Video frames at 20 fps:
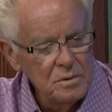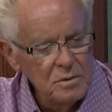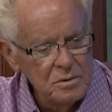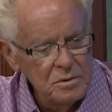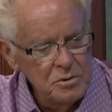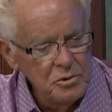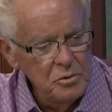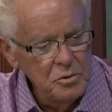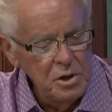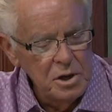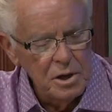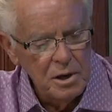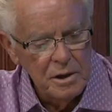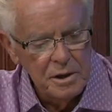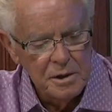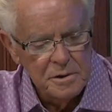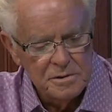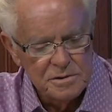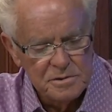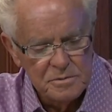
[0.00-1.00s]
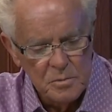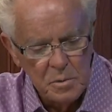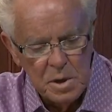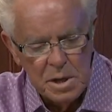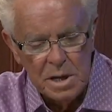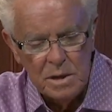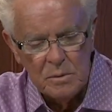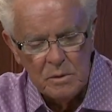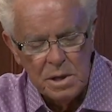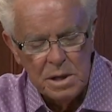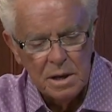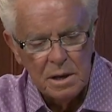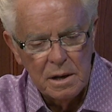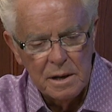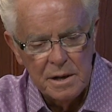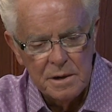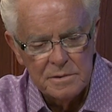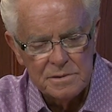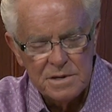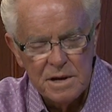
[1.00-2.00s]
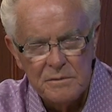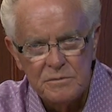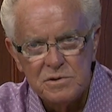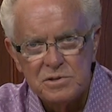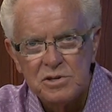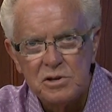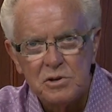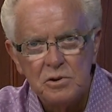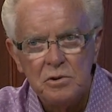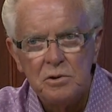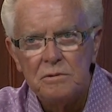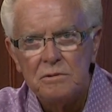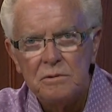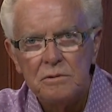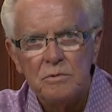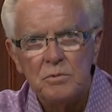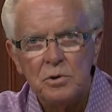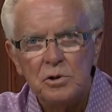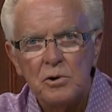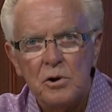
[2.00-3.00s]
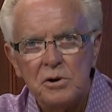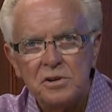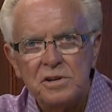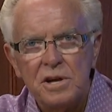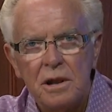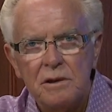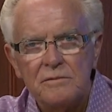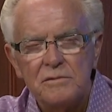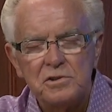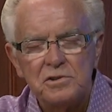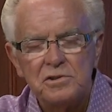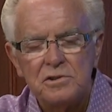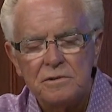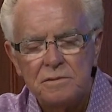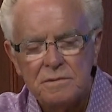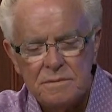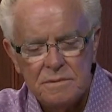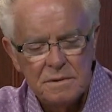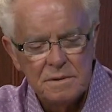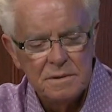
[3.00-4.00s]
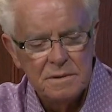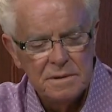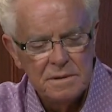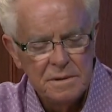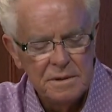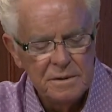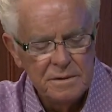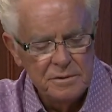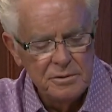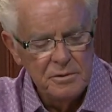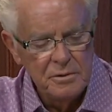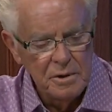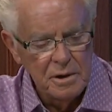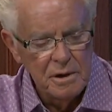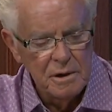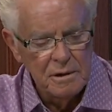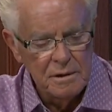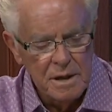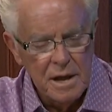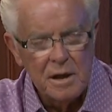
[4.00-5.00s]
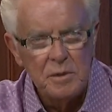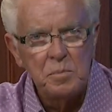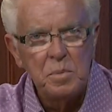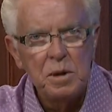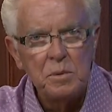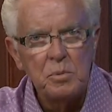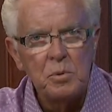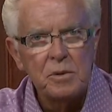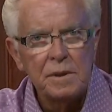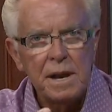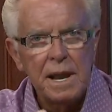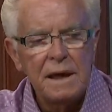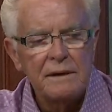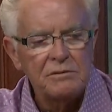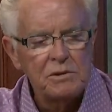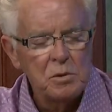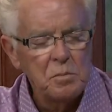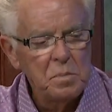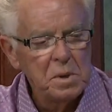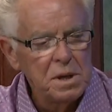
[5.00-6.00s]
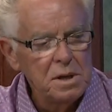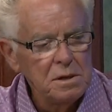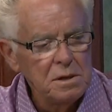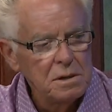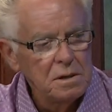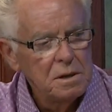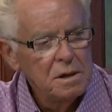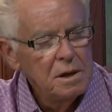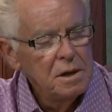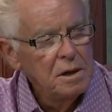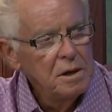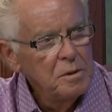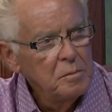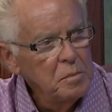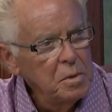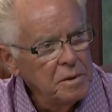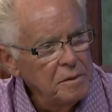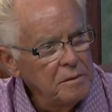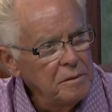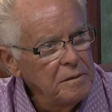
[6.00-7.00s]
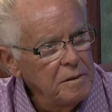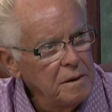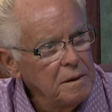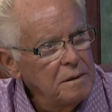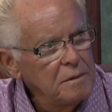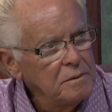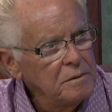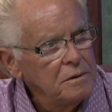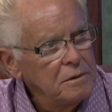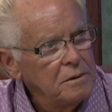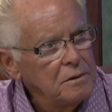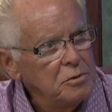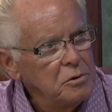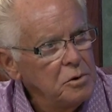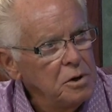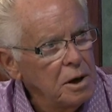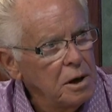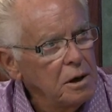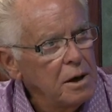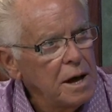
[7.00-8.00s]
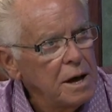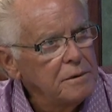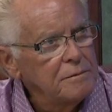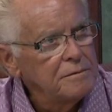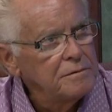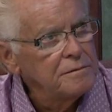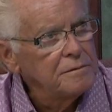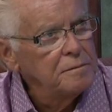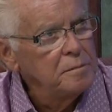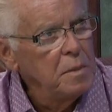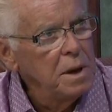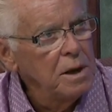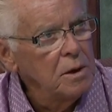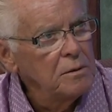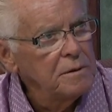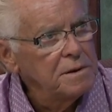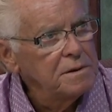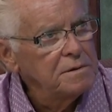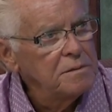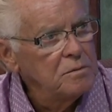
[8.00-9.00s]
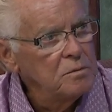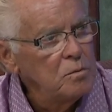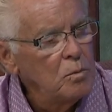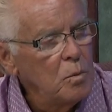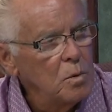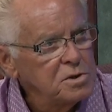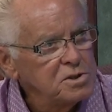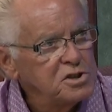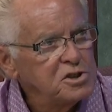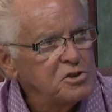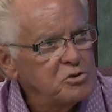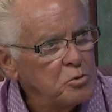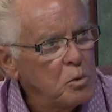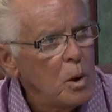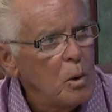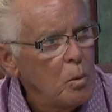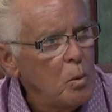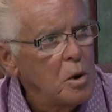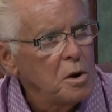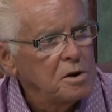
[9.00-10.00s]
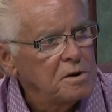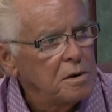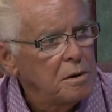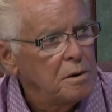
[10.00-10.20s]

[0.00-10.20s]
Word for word: you get letters, and we get, we get letters, obviously, you do, you, when you're on television. You get a lot of people that have an opinion, but the, the, you get a lot of mail that wants to stra want